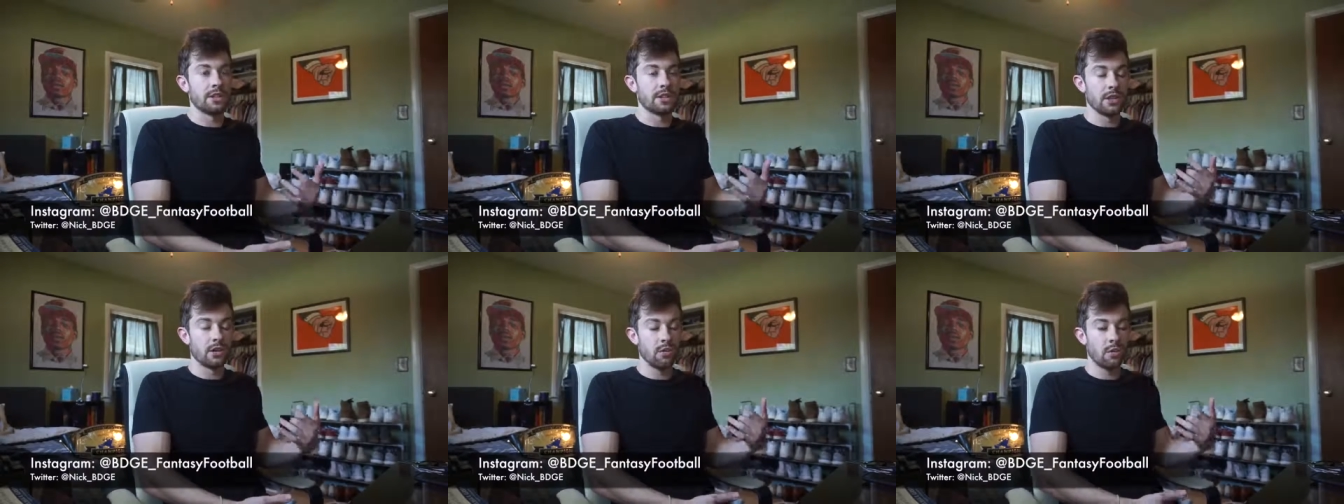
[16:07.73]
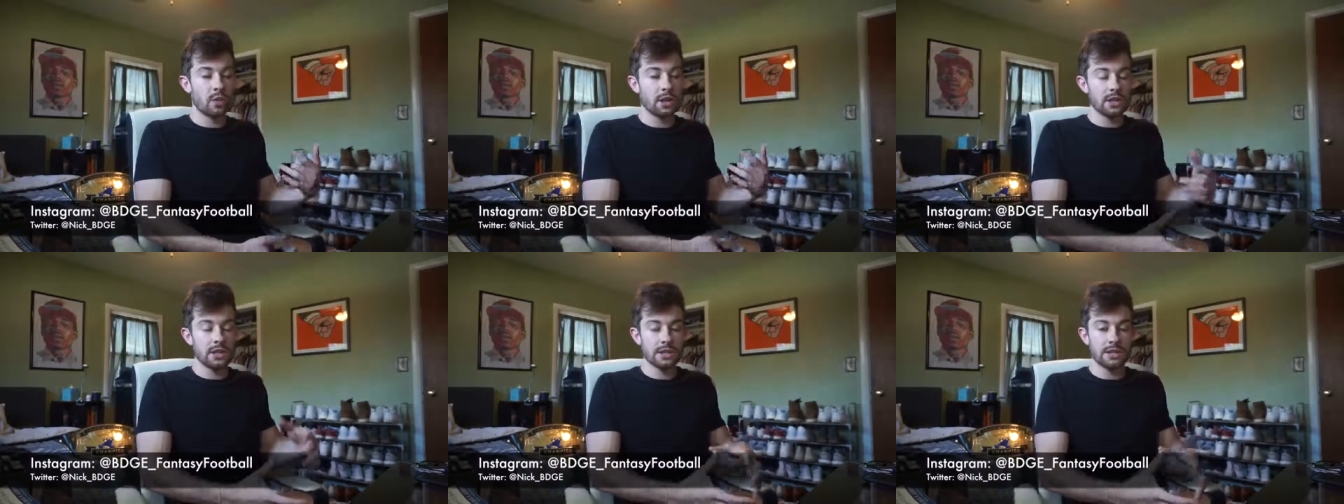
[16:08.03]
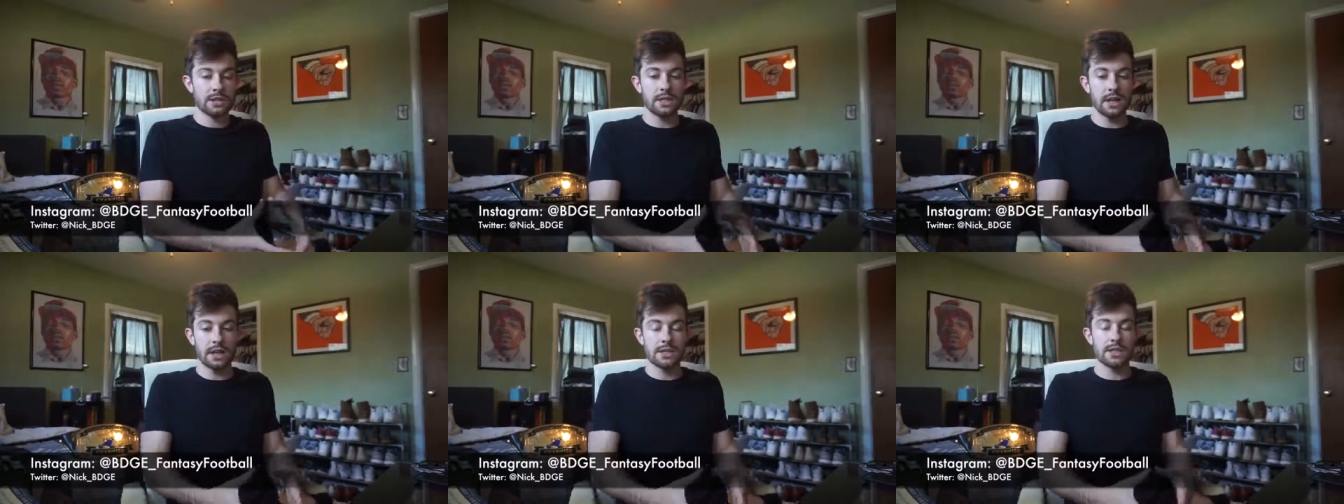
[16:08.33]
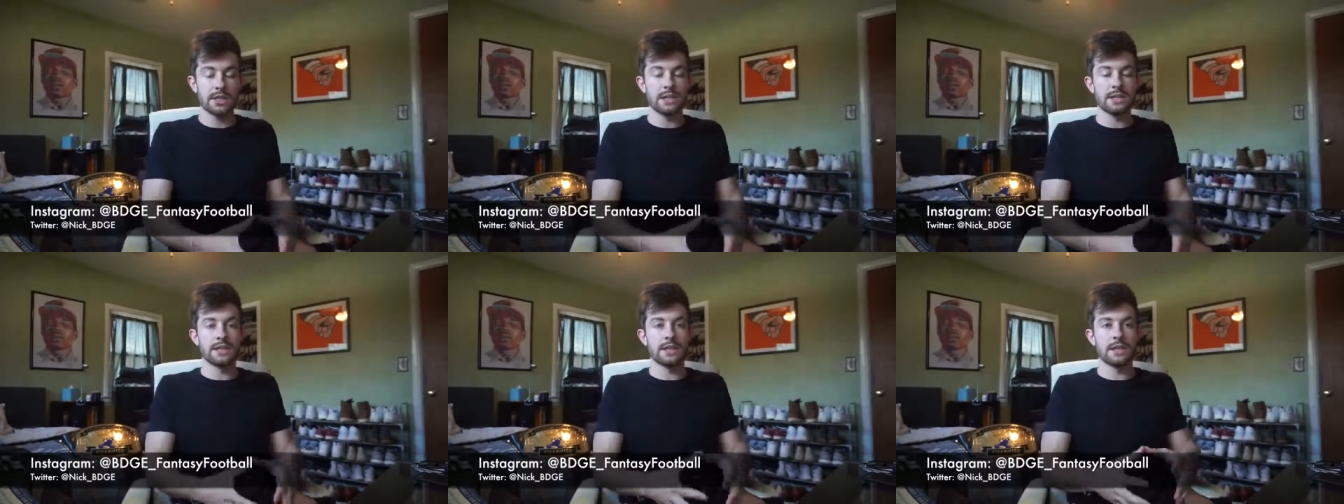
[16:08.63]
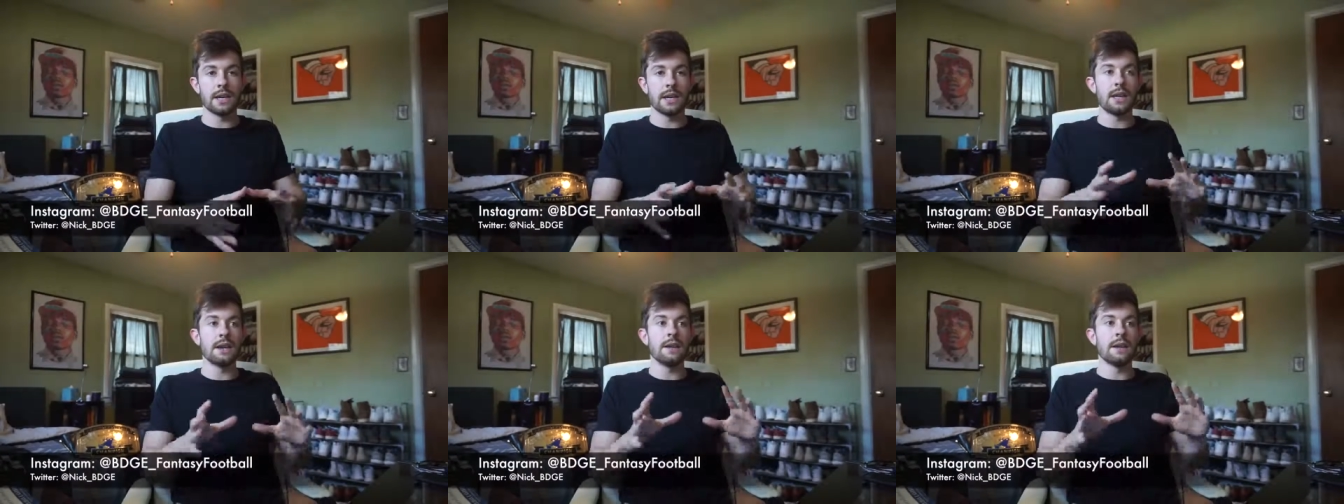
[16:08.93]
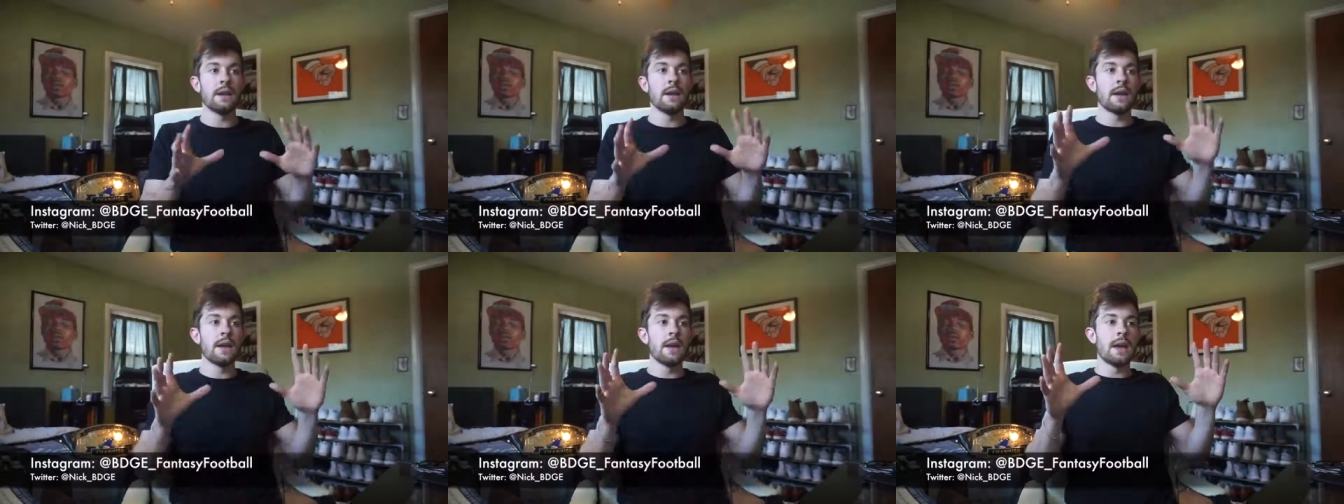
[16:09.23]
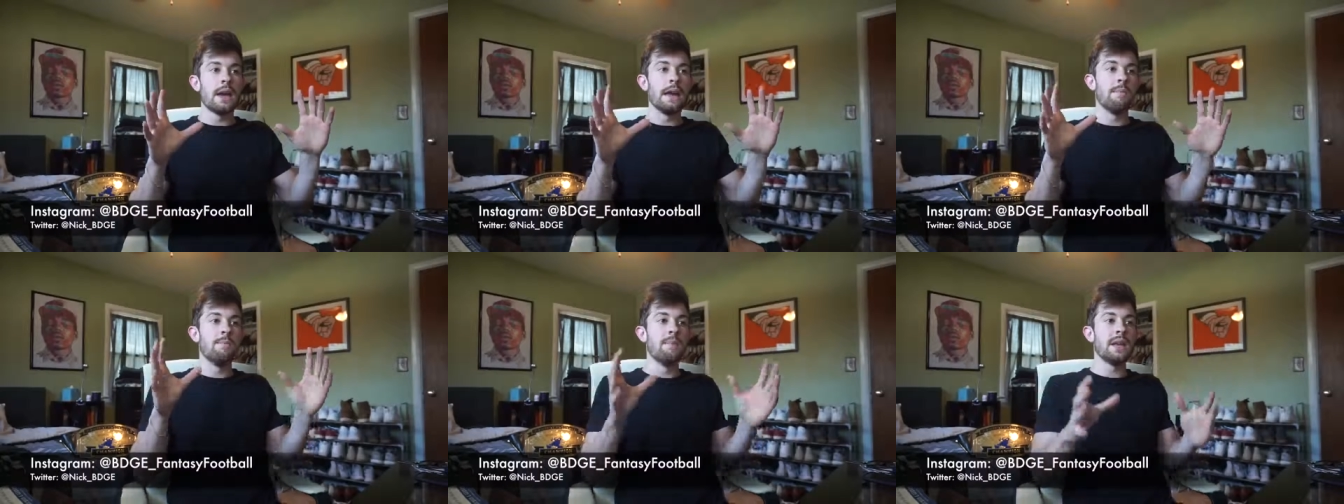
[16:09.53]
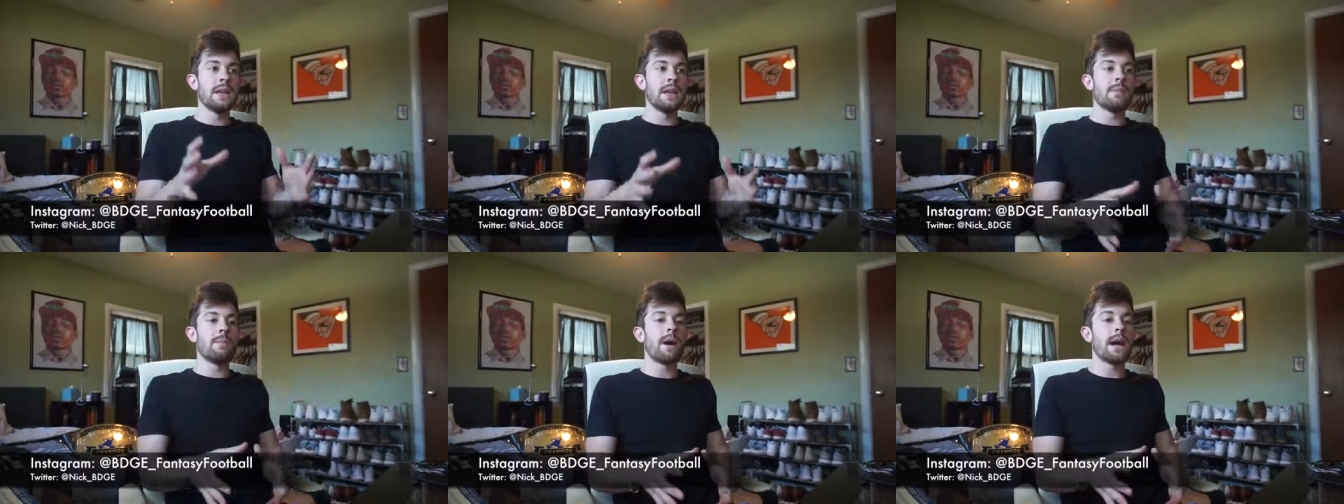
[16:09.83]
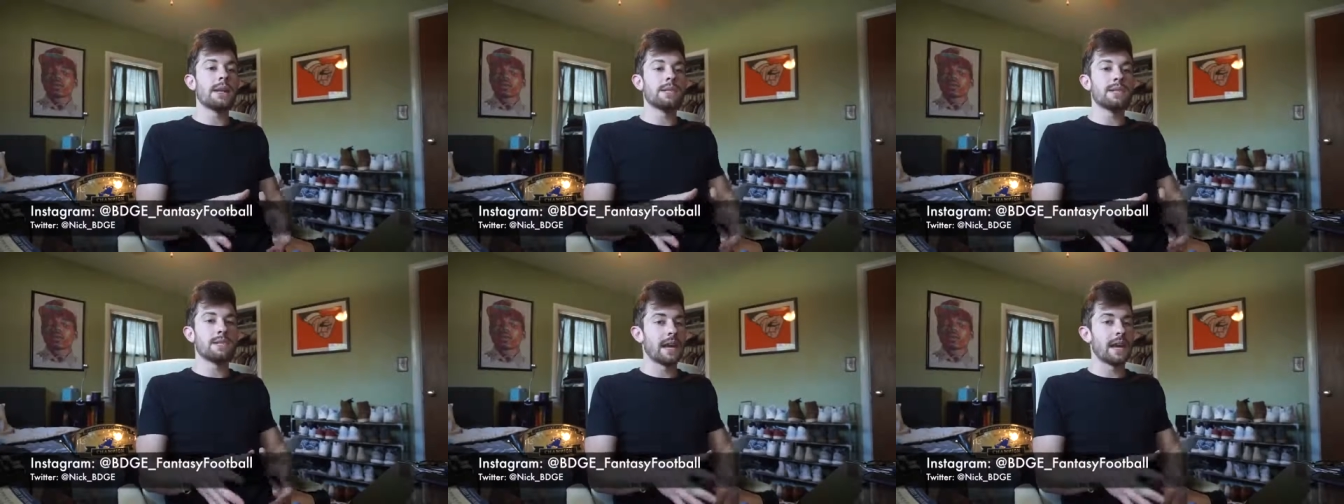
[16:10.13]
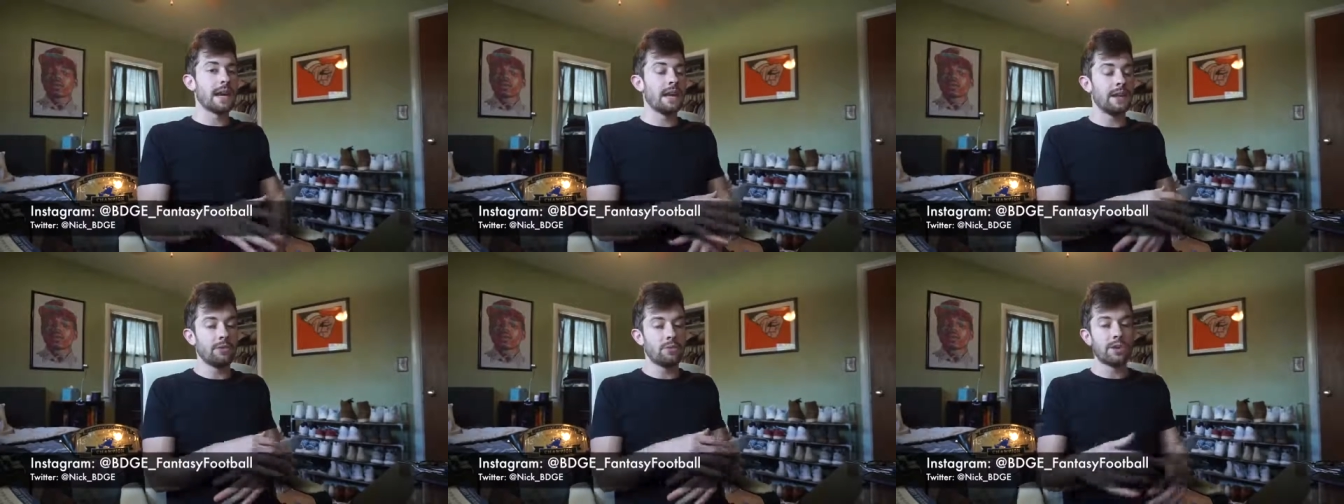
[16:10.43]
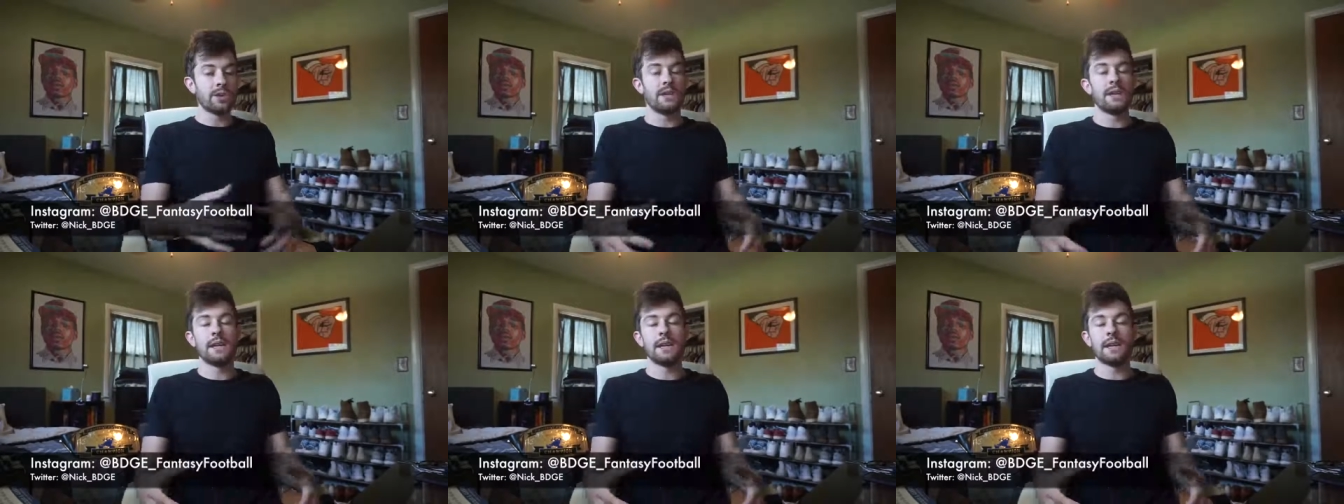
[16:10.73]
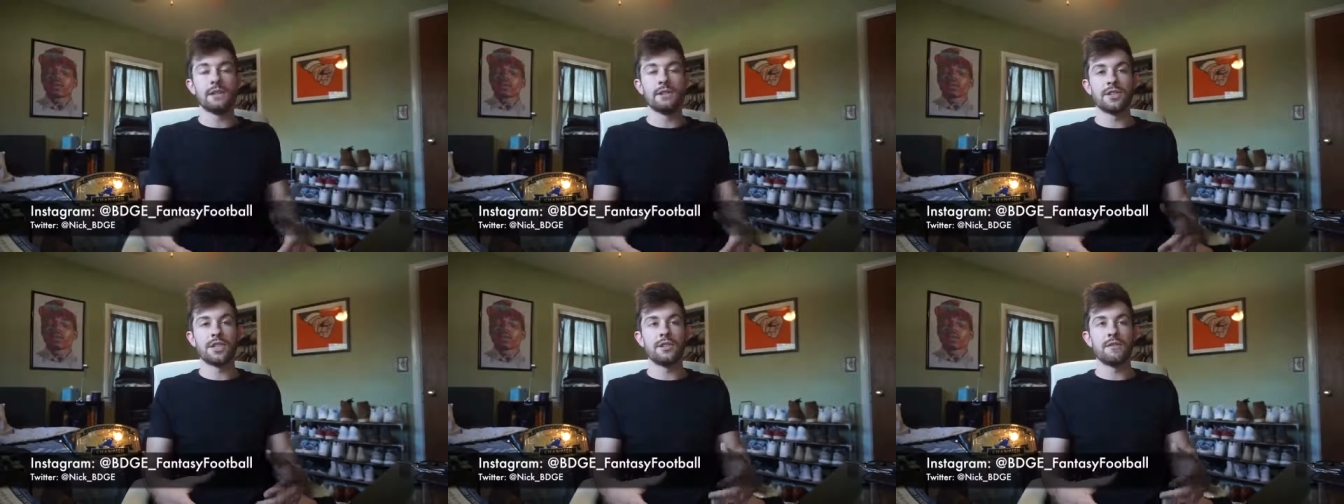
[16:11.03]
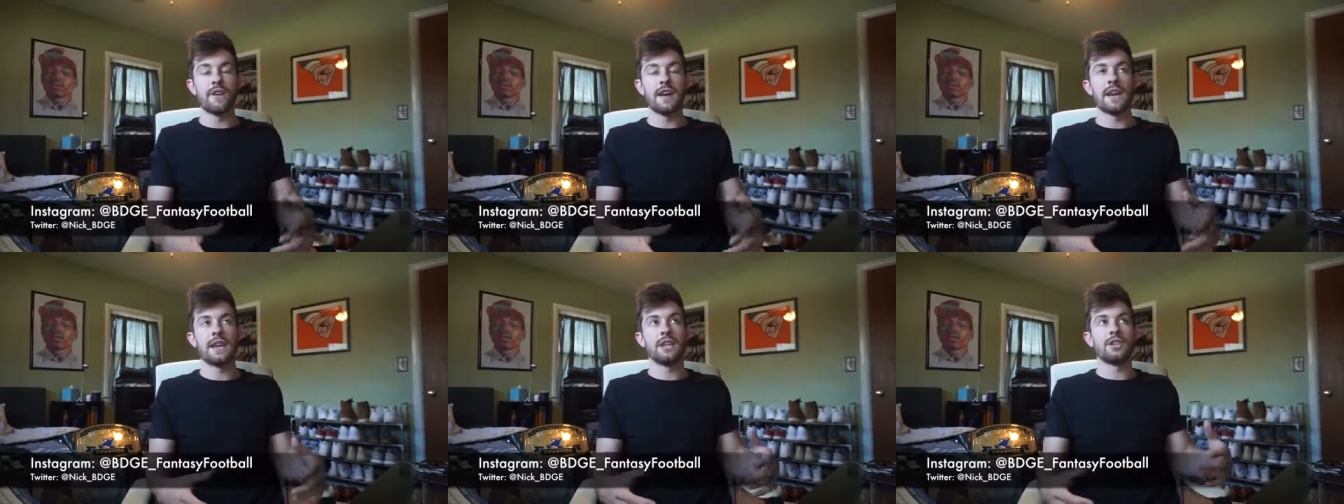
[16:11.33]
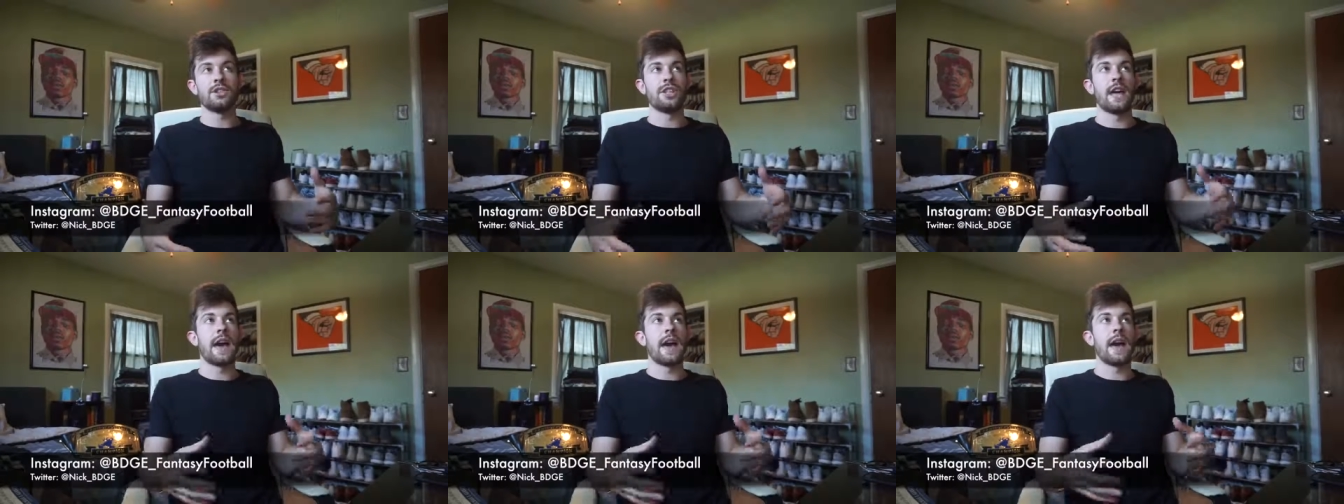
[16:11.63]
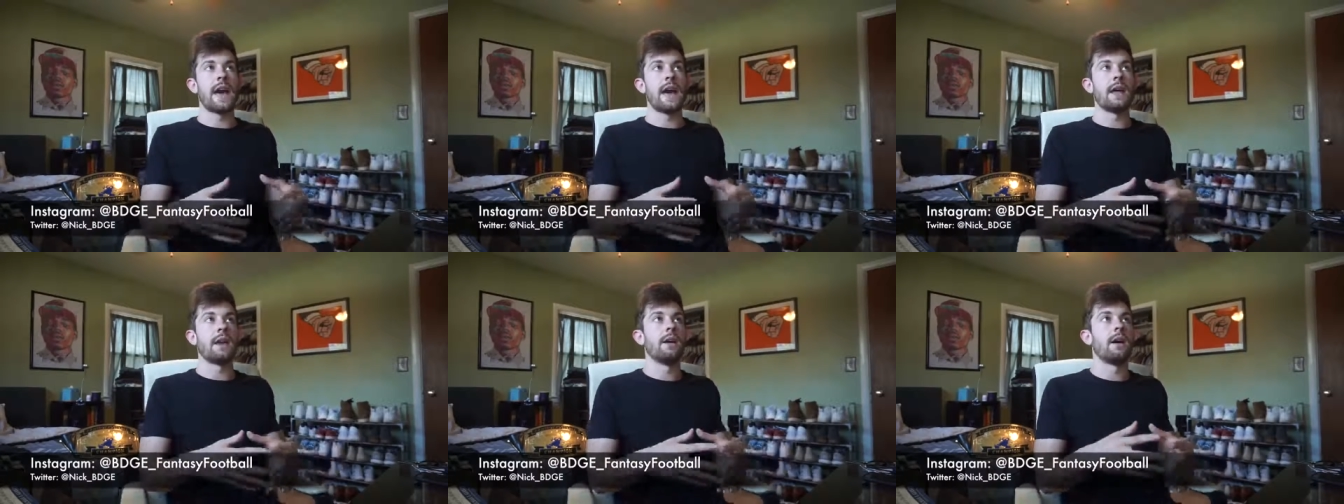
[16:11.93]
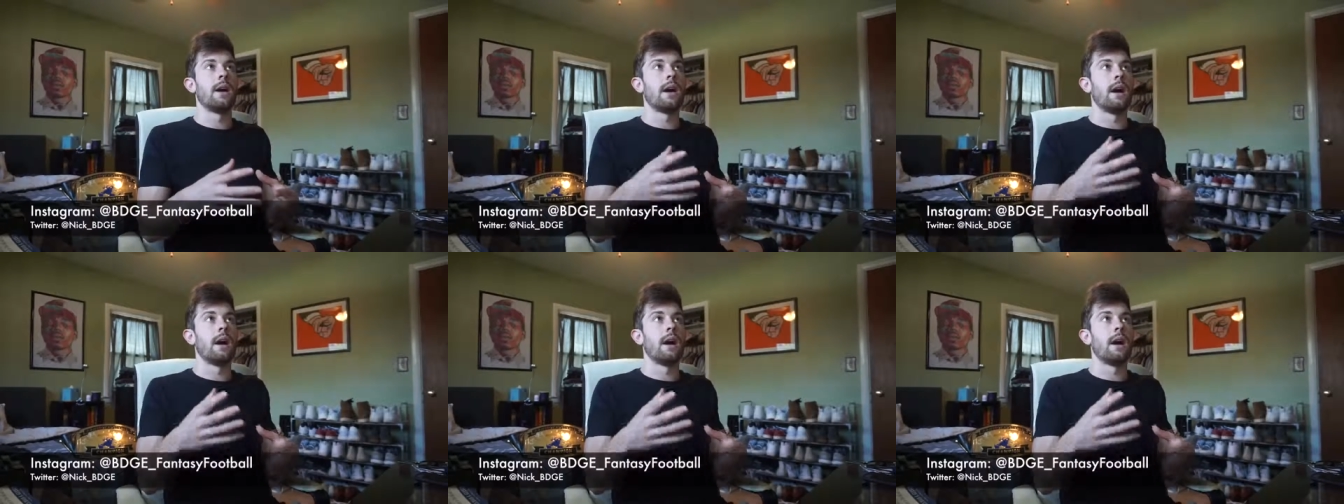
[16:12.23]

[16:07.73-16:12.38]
So what this does is it minimizes any ridiculous advantage that